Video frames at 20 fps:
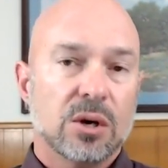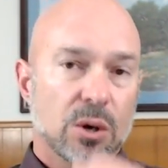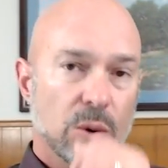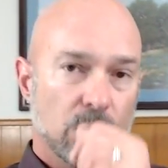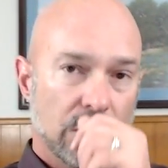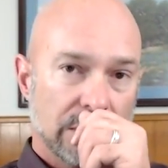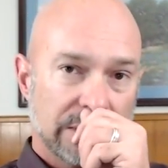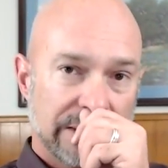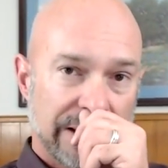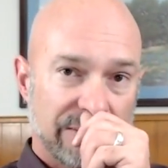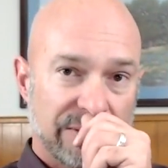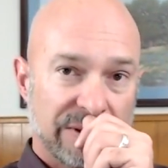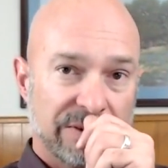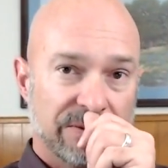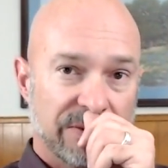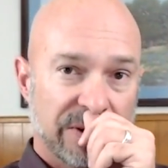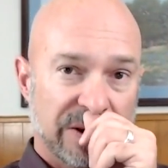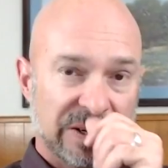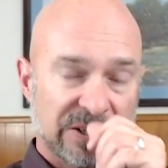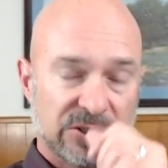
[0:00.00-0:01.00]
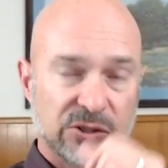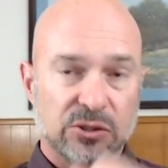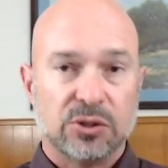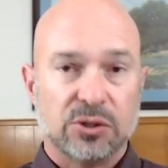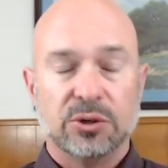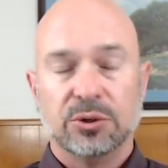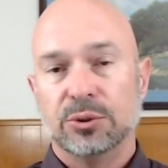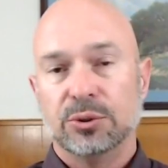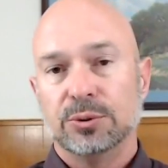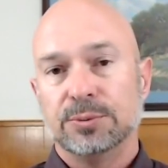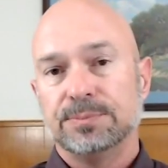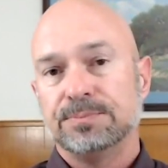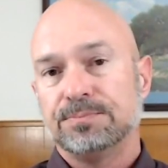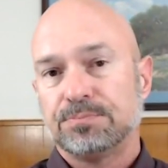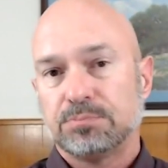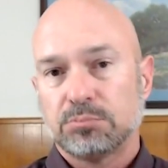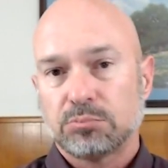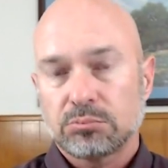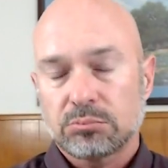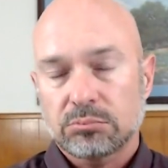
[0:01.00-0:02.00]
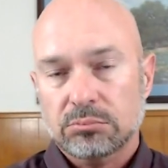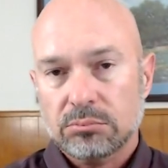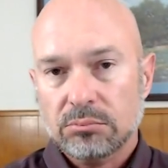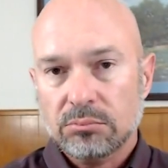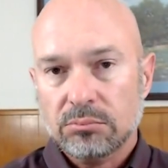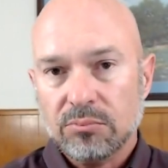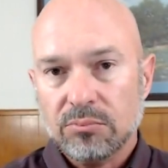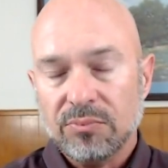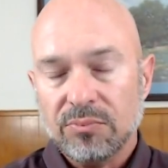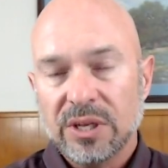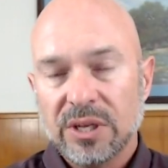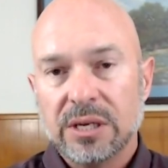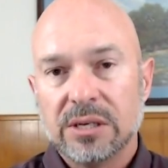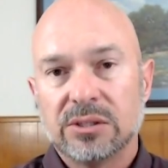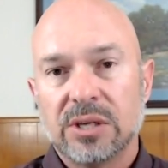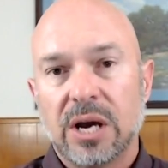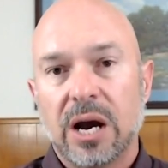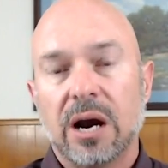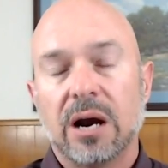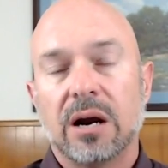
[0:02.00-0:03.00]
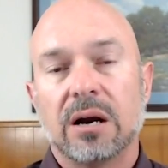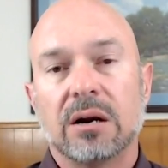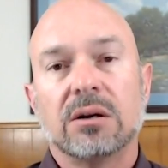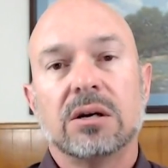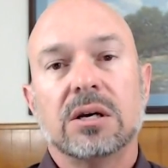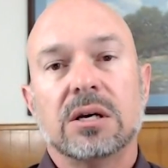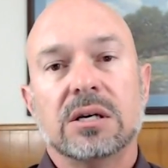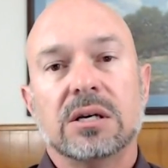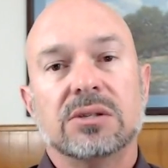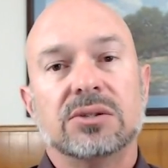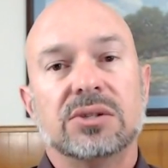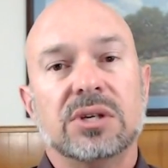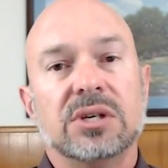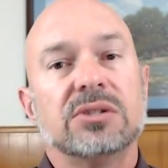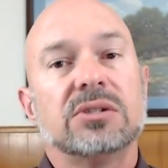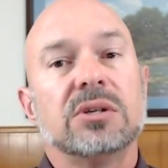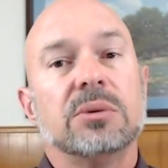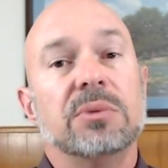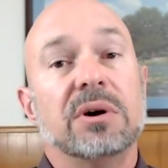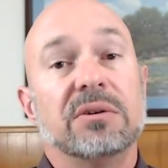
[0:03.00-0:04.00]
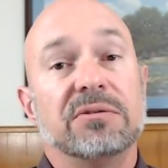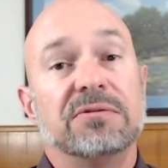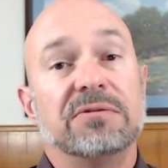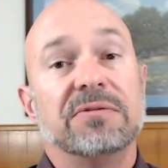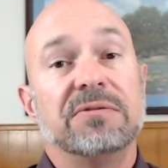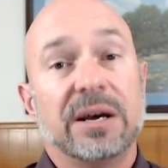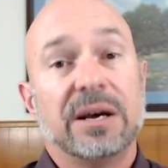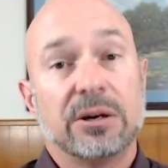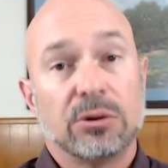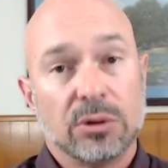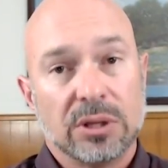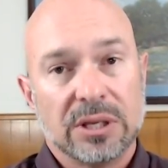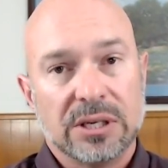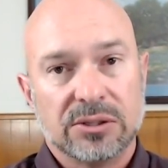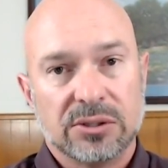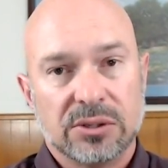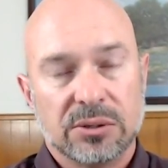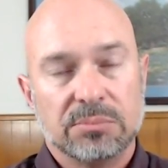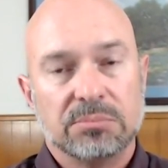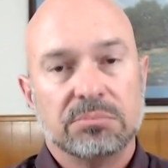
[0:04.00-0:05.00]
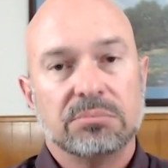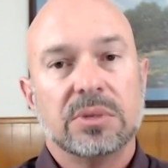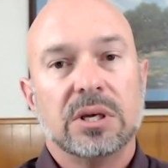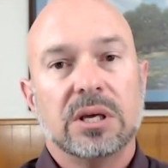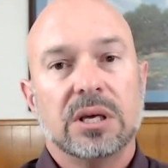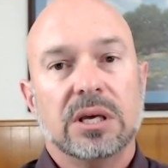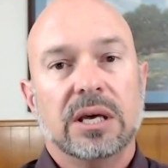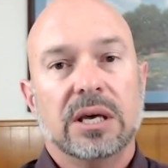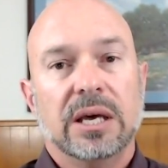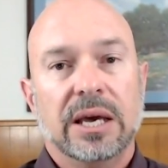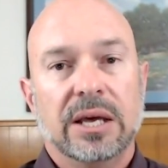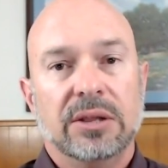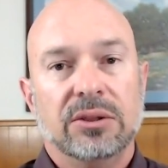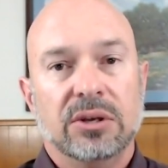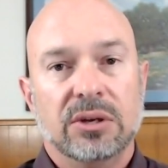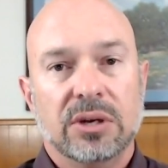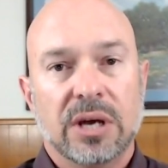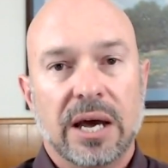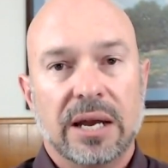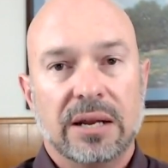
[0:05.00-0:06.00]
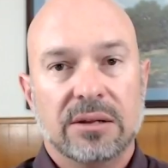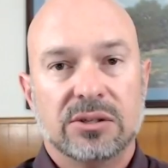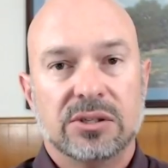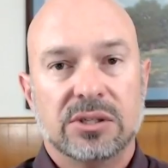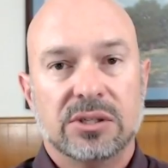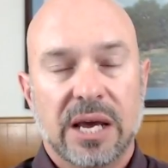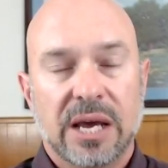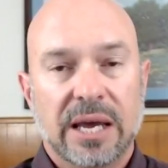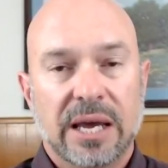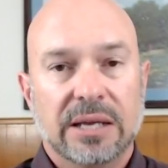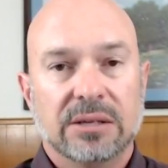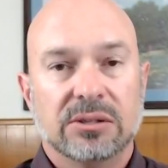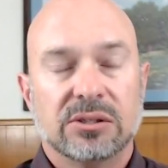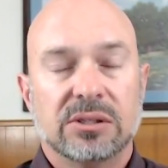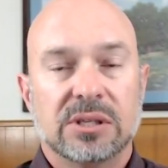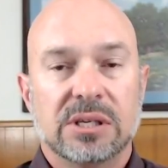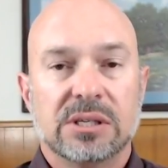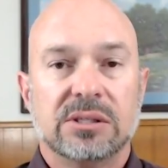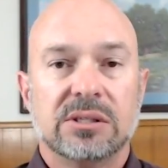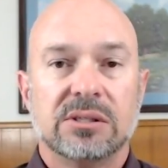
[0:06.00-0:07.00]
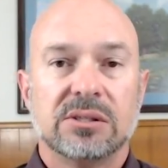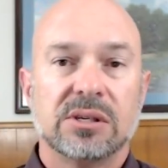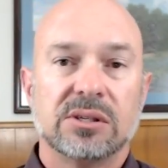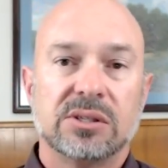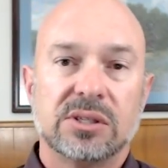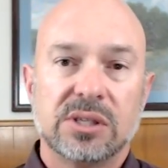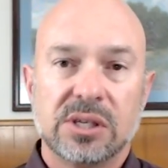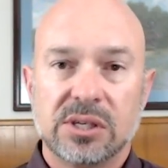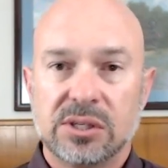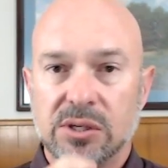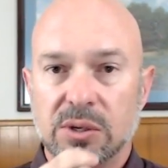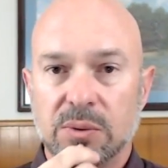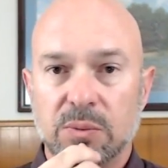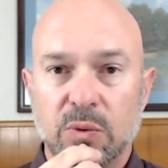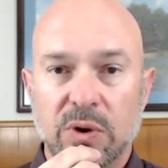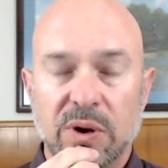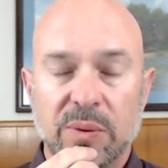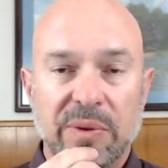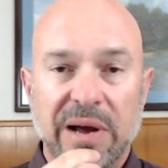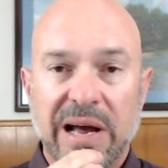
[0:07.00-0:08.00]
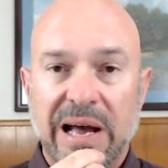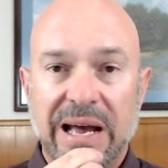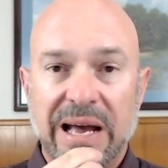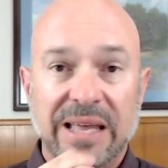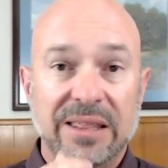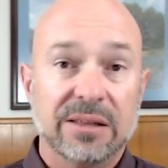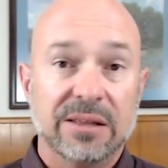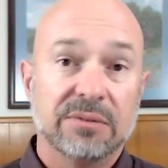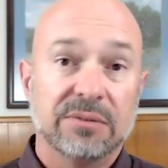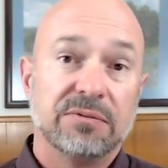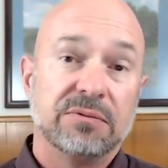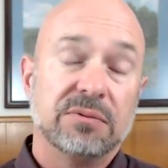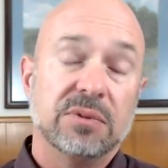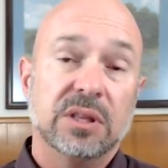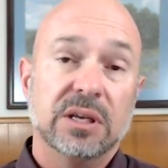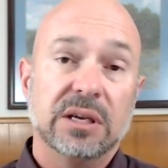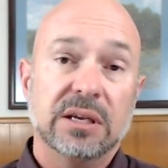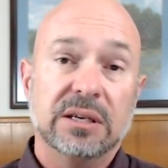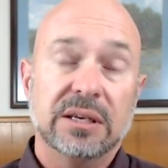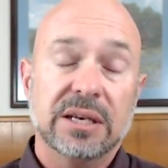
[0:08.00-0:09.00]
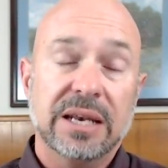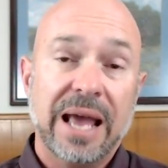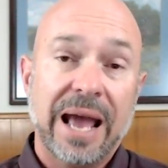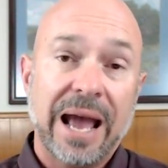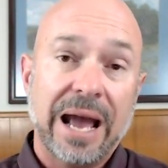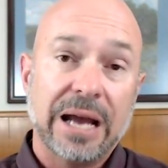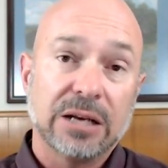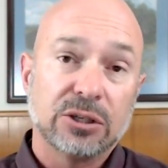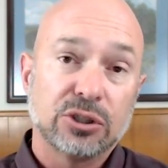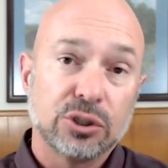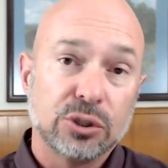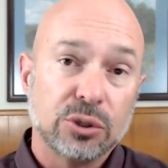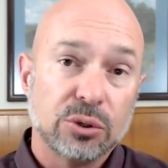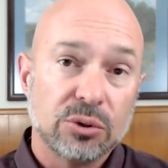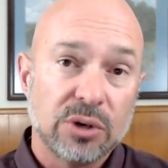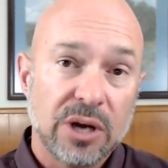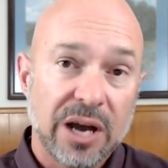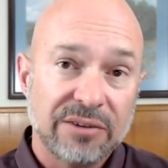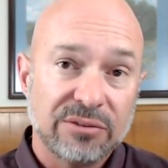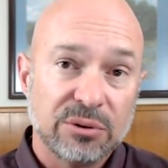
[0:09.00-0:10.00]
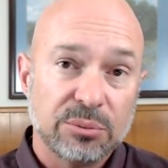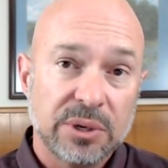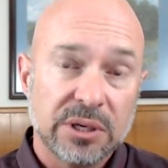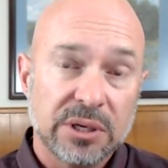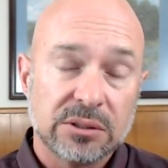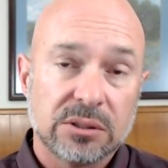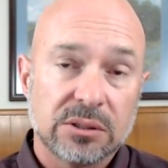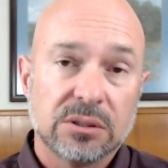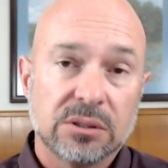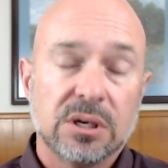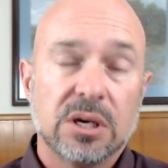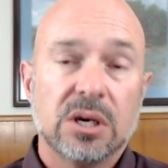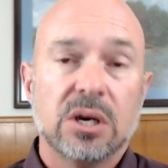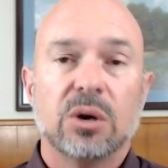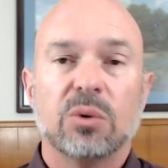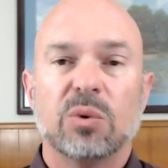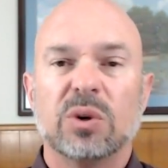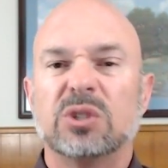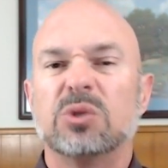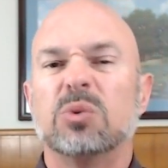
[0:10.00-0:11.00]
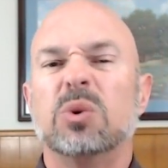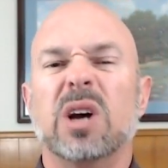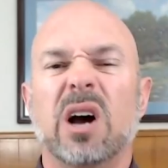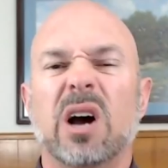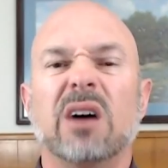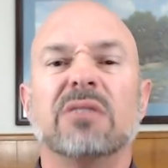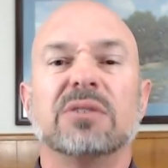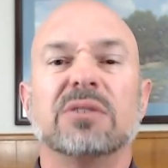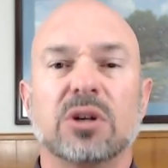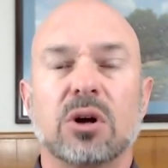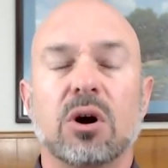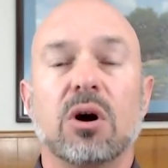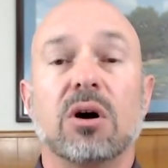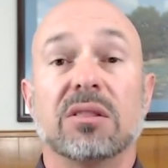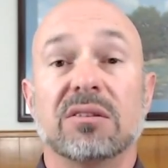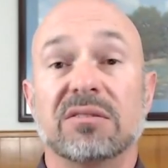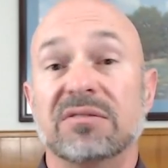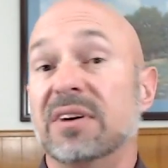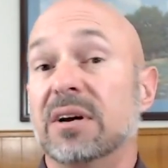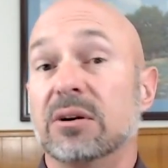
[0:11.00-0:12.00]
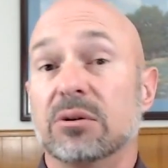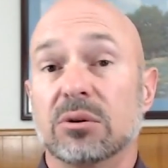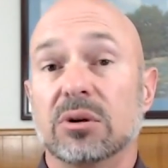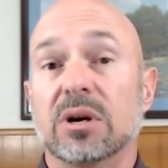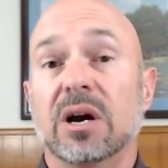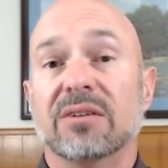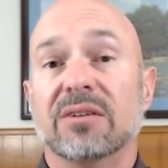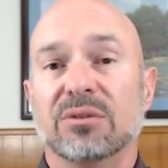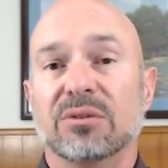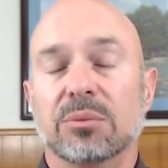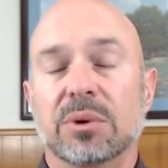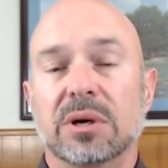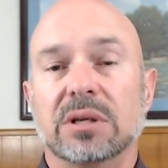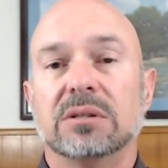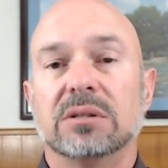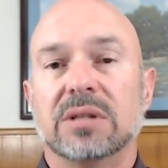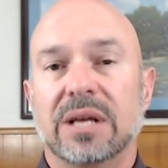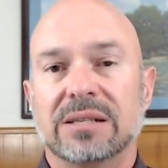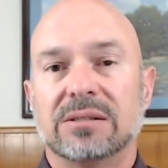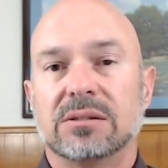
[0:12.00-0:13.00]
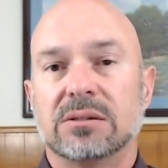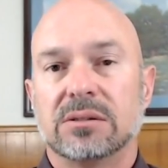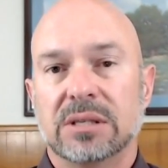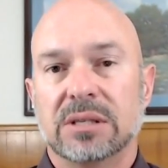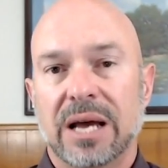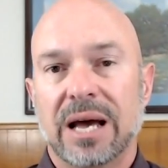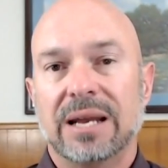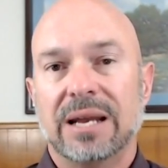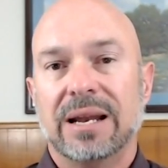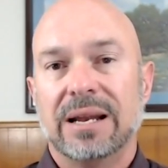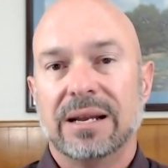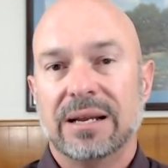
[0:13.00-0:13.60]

What that refers to is our system of federalism in the United States. This is a system whereby the national government, which we often call the federal government, that's not